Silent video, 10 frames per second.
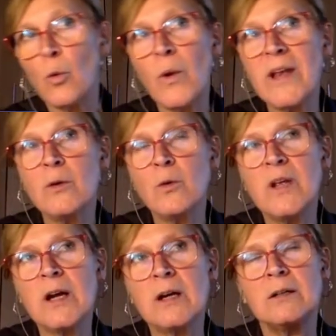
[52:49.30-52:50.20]
when
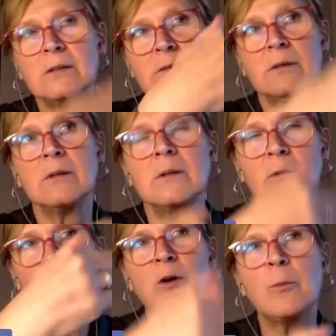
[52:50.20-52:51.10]
we are
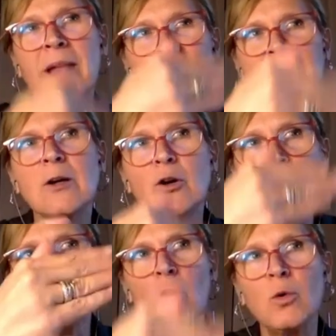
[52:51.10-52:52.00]
planning
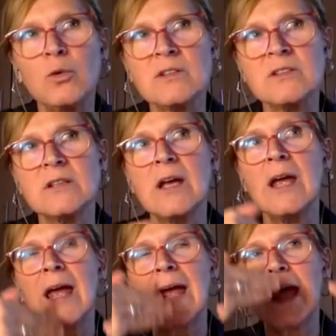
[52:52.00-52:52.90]
goals
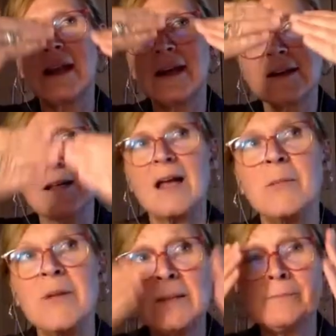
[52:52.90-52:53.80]
and
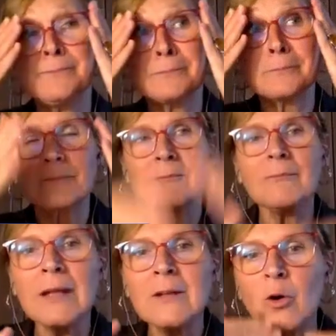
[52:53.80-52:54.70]

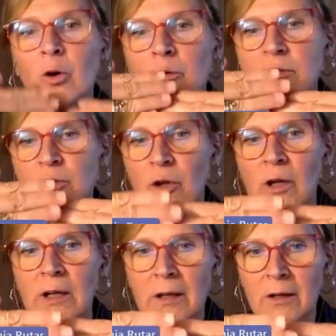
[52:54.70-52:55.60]
and also
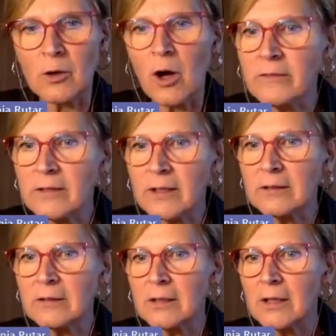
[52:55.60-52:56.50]

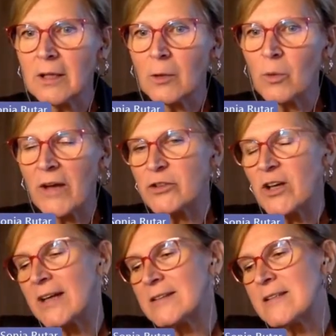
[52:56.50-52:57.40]
content, we have
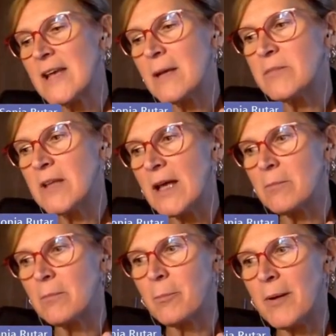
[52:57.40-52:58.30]
to at the same
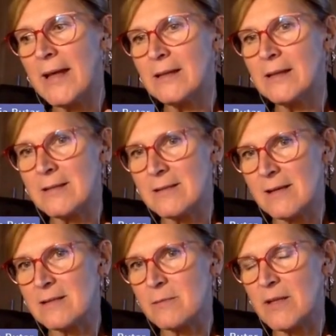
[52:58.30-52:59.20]
time plan
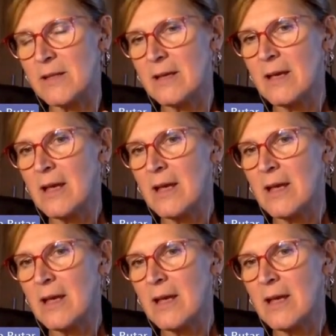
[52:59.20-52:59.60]
assessment,